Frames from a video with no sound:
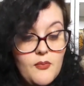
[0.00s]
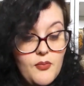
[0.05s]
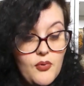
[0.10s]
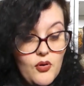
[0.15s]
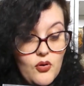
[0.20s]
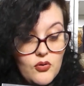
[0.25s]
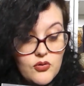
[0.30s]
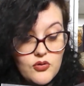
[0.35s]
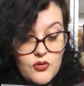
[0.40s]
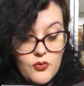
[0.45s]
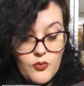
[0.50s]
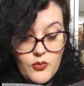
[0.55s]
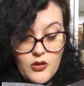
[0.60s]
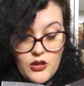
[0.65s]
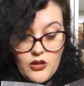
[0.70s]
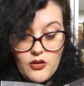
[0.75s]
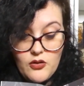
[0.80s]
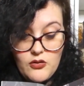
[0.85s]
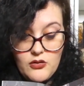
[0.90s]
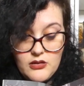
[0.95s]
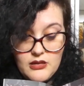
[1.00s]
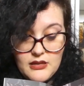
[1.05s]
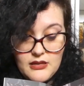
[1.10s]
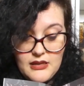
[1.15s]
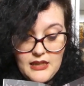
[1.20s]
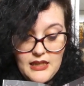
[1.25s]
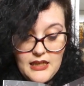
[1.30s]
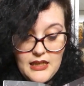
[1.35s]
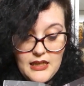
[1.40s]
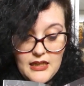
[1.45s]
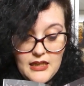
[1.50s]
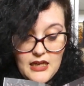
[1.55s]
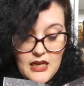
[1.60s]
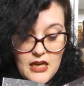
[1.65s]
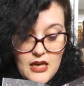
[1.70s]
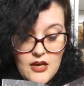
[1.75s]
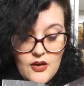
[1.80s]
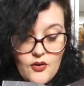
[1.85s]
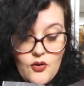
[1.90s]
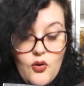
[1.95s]
portal world, the
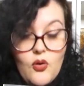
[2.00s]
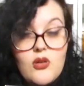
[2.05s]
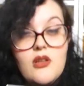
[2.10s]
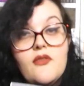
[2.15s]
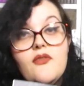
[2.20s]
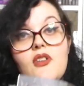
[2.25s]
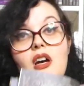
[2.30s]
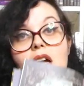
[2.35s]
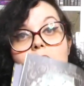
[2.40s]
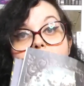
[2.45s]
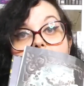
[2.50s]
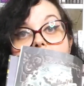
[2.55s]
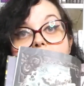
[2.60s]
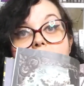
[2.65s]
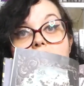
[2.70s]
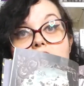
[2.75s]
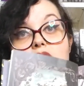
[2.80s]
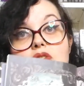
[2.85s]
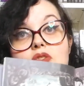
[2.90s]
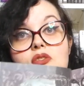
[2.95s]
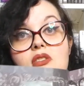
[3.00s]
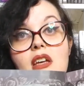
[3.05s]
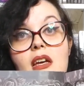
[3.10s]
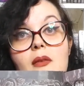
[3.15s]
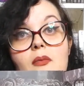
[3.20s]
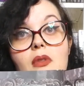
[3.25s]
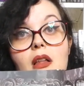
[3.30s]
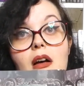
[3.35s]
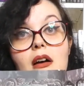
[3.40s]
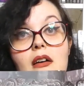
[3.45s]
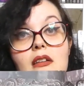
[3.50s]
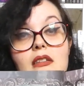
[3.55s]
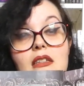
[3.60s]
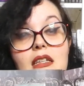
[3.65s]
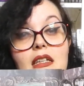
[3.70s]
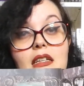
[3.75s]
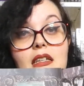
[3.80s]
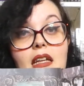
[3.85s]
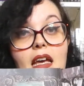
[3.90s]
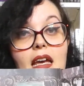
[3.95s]
Court of Nightmares, to take part
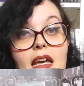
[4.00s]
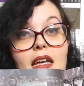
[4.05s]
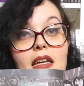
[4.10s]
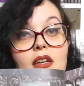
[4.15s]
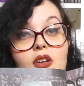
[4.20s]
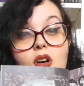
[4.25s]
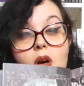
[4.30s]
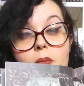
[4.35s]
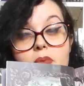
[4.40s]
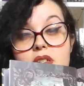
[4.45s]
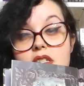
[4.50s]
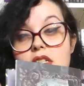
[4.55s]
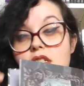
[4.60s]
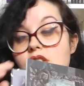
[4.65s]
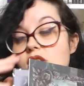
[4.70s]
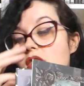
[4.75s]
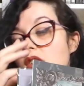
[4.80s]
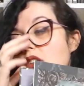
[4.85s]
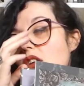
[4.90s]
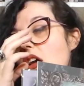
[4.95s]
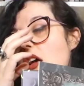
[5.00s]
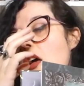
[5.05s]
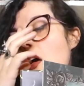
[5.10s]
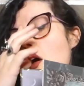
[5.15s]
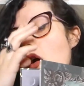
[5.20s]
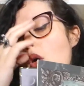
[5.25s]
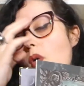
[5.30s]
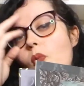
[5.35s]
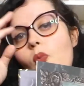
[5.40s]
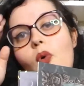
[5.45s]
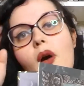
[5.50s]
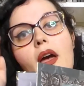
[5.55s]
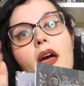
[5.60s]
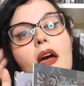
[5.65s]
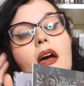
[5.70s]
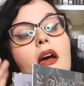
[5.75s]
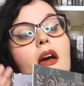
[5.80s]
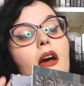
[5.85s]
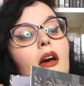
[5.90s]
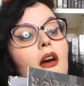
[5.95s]
in a competition
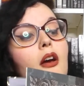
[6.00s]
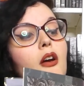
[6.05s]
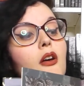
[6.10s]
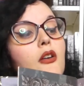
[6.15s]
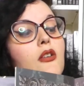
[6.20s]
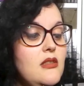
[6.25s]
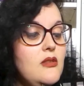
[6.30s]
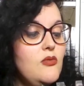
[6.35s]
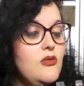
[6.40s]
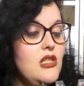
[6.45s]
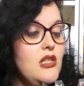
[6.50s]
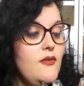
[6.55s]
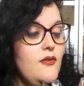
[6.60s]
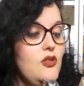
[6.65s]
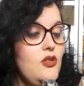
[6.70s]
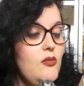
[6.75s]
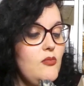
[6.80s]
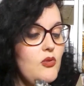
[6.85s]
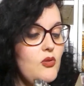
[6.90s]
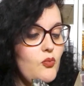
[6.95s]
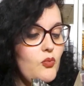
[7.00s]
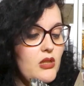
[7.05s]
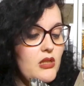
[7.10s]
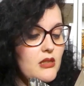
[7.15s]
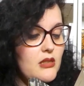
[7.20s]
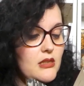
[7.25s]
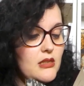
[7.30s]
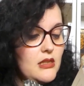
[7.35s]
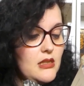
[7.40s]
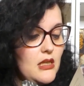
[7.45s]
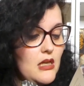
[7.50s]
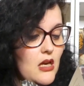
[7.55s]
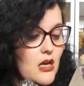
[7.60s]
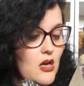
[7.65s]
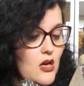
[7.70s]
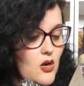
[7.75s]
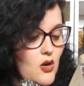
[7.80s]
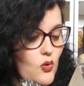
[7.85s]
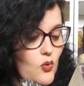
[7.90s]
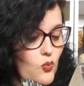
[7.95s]
where whichever human
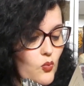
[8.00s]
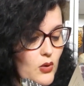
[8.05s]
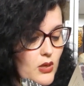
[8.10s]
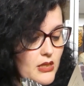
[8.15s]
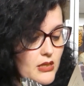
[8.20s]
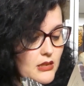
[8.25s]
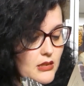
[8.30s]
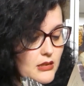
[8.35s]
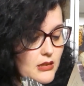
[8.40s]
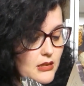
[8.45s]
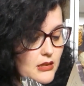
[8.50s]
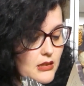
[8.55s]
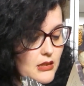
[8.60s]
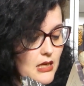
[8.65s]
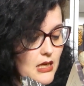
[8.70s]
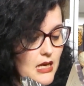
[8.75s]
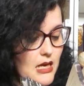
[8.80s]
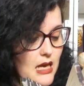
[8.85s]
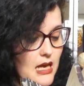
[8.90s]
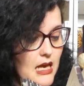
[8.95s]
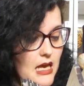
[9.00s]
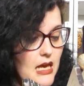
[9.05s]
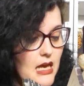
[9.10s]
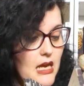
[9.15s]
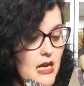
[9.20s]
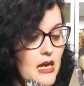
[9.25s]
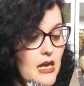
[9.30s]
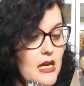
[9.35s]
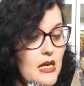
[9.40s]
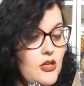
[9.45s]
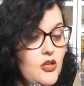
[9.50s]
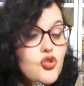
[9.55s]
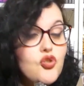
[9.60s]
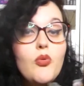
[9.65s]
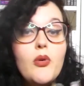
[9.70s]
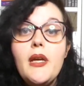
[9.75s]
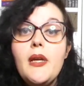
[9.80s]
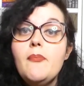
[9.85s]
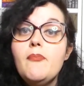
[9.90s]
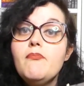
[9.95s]
wins a
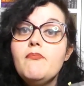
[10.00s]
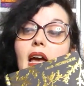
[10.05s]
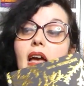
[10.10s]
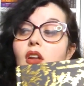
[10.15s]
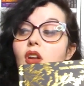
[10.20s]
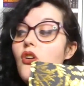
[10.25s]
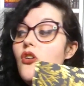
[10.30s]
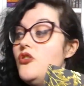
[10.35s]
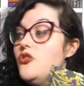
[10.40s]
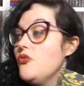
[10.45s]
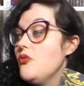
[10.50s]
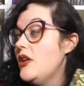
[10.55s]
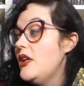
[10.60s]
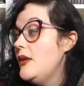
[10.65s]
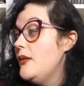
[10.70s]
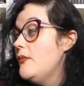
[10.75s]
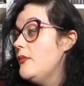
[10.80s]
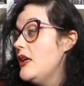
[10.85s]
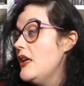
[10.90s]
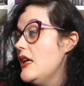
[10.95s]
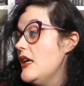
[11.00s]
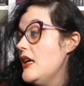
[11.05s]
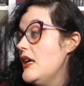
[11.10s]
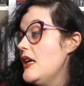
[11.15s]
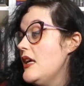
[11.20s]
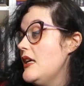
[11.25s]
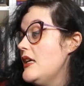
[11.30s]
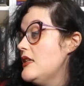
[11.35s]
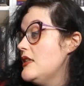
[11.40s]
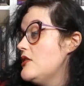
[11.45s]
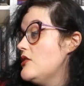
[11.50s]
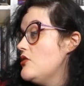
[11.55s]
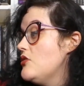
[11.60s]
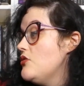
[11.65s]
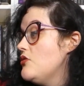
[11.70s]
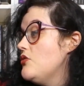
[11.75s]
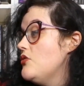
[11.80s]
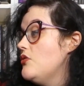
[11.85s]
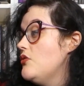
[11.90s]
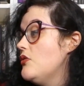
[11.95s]
dream. And her dream is
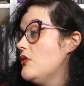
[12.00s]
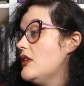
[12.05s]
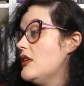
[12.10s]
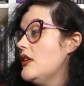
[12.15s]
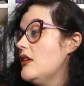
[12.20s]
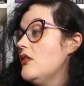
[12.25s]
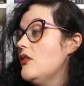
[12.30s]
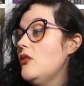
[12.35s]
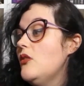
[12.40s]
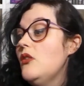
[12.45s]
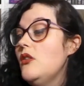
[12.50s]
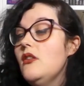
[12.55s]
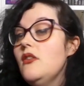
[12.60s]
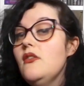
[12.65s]
to kill